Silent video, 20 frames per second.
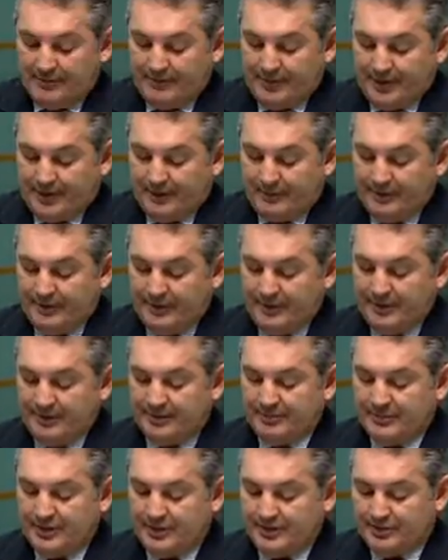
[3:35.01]
that of the
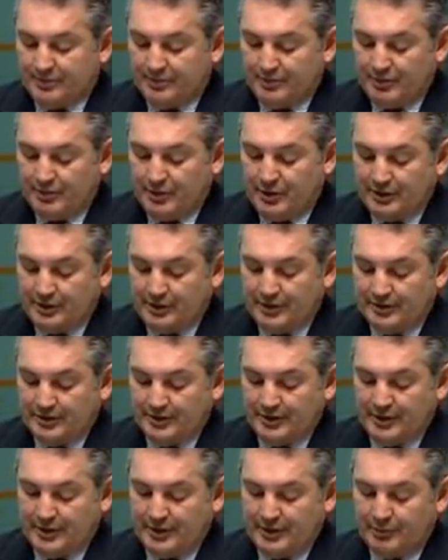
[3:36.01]
income test, work
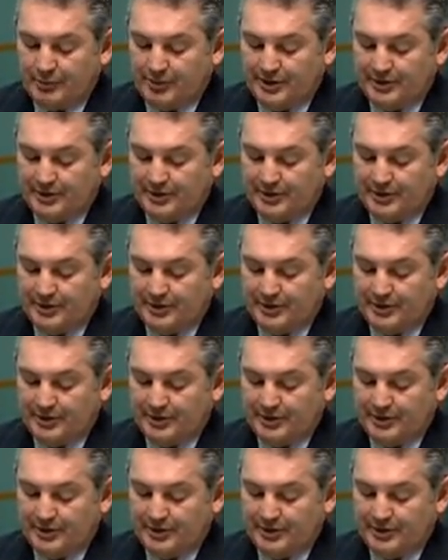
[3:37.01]
test and